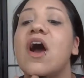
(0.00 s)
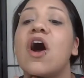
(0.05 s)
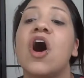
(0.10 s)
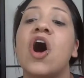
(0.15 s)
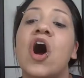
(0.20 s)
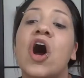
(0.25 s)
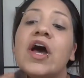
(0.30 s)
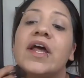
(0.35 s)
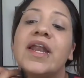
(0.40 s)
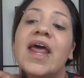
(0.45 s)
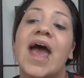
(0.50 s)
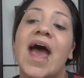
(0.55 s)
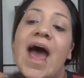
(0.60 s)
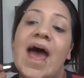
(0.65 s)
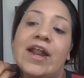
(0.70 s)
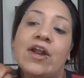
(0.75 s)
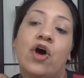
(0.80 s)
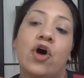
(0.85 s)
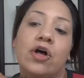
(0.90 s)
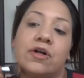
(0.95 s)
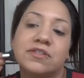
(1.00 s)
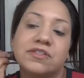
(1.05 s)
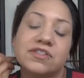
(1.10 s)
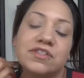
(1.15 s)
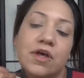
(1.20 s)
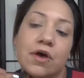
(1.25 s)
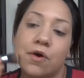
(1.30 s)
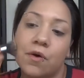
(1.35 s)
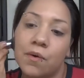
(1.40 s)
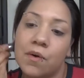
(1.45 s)
on at all.
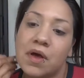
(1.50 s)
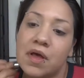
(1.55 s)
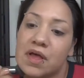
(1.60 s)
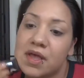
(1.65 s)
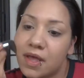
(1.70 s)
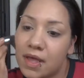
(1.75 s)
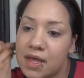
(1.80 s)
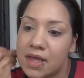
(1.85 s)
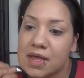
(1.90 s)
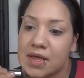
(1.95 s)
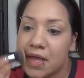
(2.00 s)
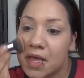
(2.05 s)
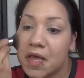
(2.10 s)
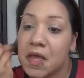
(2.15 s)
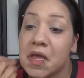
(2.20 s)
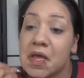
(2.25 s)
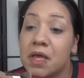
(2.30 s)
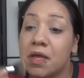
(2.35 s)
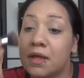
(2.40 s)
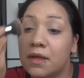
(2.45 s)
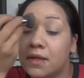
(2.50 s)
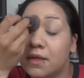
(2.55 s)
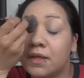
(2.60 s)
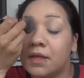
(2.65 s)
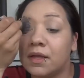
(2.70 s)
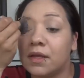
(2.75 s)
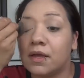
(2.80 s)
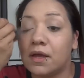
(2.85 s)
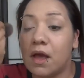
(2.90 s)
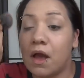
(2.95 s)
So
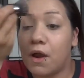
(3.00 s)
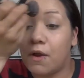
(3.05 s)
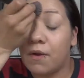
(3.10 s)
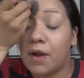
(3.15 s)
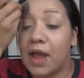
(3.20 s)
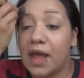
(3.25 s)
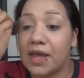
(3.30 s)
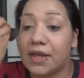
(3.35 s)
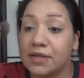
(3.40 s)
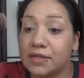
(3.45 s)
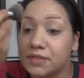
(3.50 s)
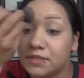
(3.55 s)
all right,